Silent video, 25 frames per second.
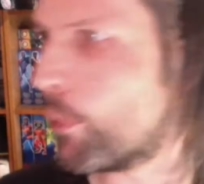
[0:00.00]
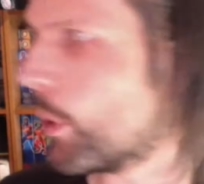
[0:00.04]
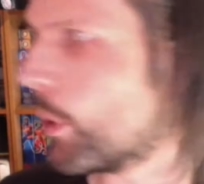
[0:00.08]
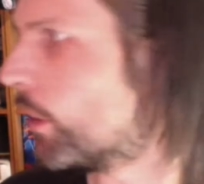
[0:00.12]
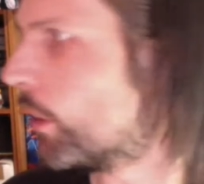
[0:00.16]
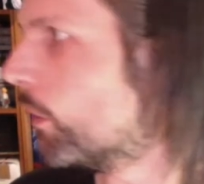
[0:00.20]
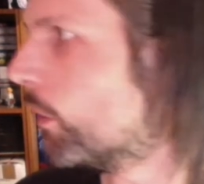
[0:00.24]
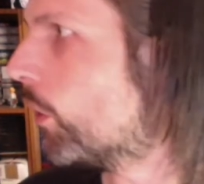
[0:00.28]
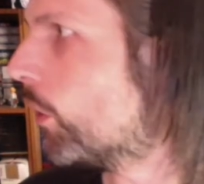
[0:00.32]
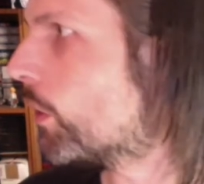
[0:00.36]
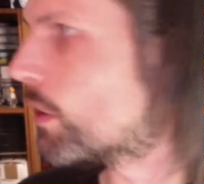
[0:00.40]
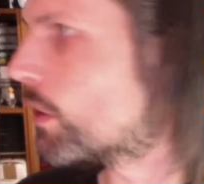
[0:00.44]

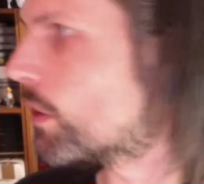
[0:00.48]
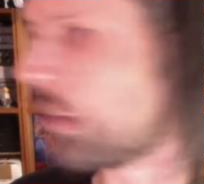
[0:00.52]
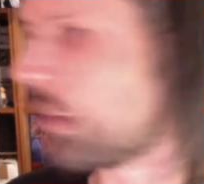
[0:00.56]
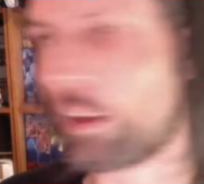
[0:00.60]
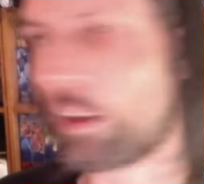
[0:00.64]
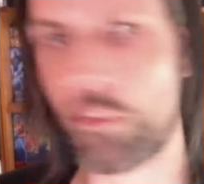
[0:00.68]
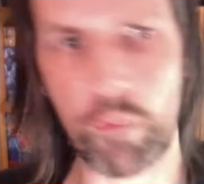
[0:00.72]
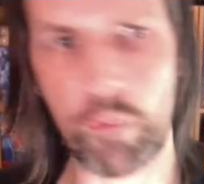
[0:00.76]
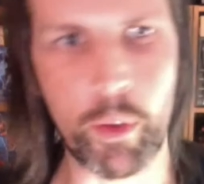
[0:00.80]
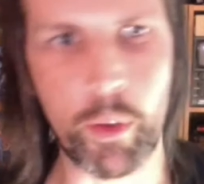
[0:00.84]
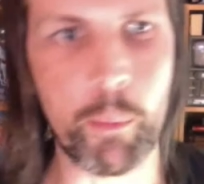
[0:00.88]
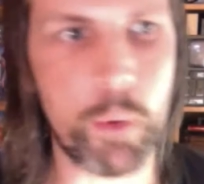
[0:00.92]
you look is
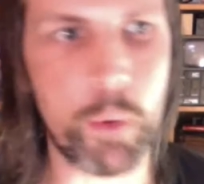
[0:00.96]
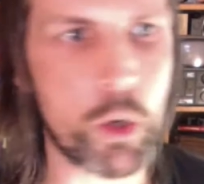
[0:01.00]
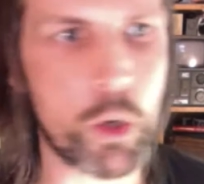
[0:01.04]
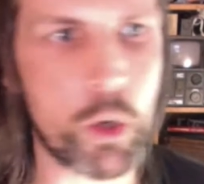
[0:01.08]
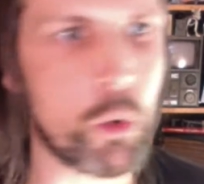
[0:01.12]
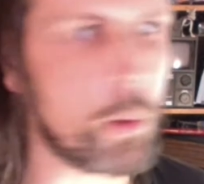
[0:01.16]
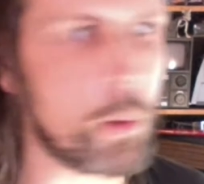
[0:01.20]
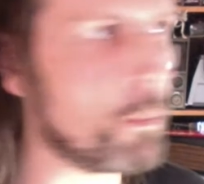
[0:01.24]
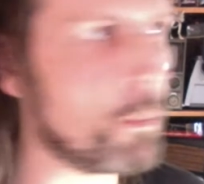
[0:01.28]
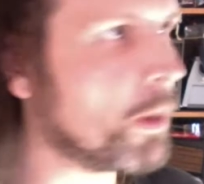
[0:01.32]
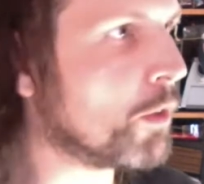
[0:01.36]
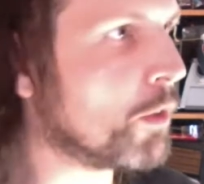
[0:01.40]
like film
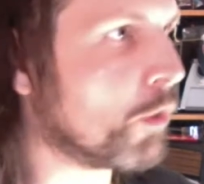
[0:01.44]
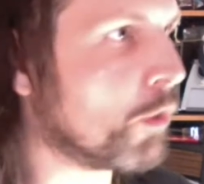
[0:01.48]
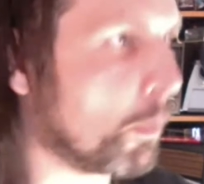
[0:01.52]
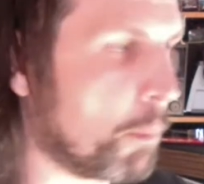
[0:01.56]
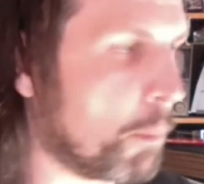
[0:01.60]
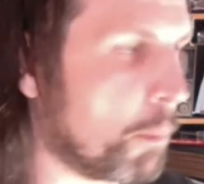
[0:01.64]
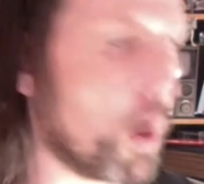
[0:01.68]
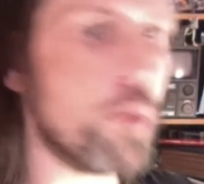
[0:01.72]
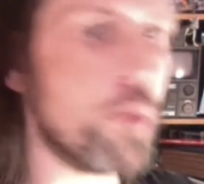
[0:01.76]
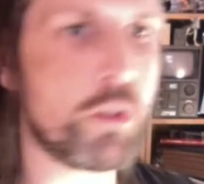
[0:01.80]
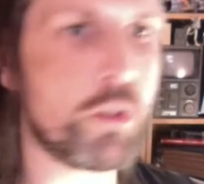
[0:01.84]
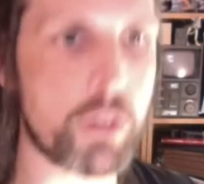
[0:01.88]
equipment or
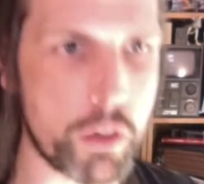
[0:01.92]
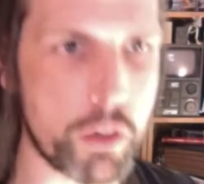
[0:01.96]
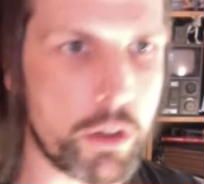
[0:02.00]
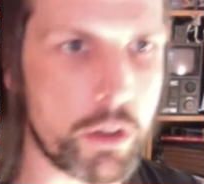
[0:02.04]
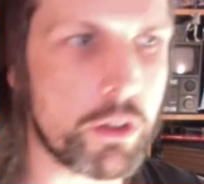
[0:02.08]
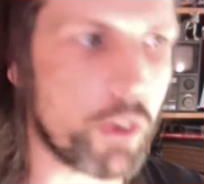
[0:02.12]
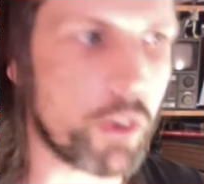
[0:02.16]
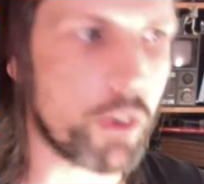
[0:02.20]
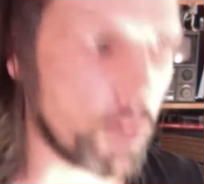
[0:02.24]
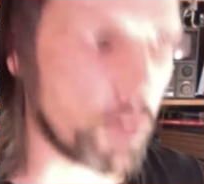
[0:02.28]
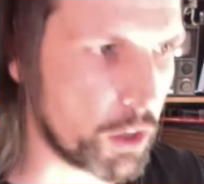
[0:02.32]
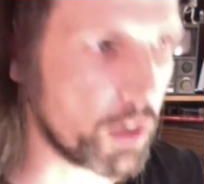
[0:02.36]

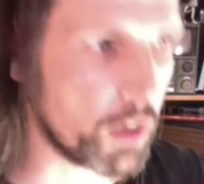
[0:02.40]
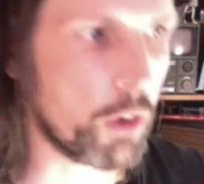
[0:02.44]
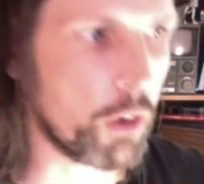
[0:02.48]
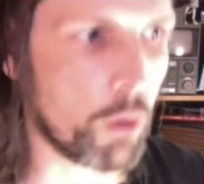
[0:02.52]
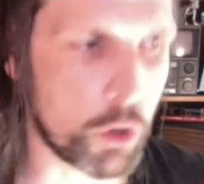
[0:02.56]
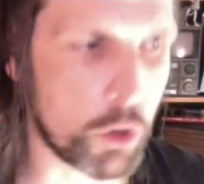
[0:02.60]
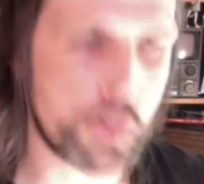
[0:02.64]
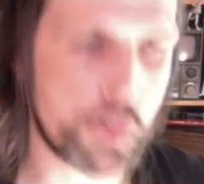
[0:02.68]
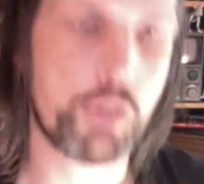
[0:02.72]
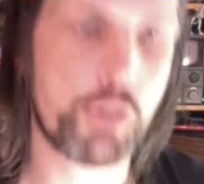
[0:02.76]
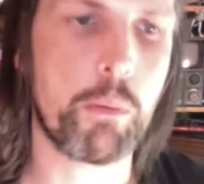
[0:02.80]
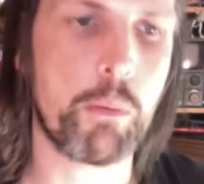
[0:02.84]
posters
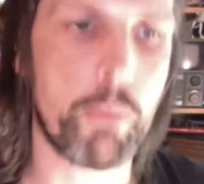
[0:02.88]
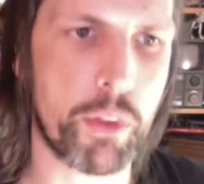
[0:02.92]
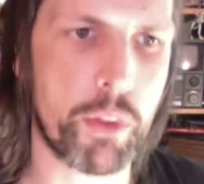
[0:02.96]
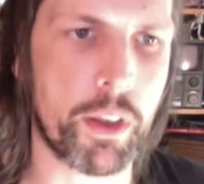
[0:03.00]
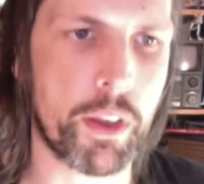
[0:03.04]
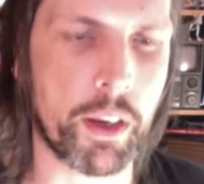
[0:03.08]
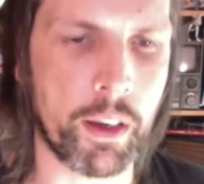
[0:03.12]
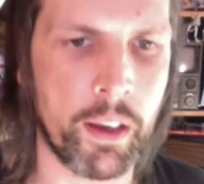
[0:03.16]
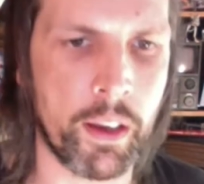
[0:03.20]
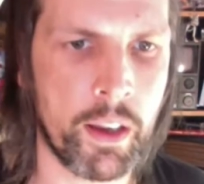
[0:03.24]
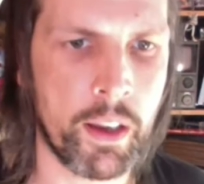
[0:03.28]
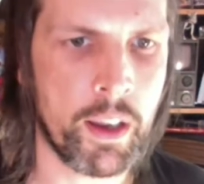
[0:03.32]
or
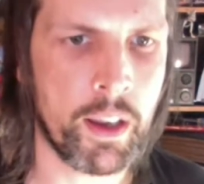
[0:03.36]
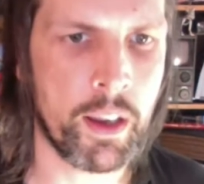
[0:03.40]
something.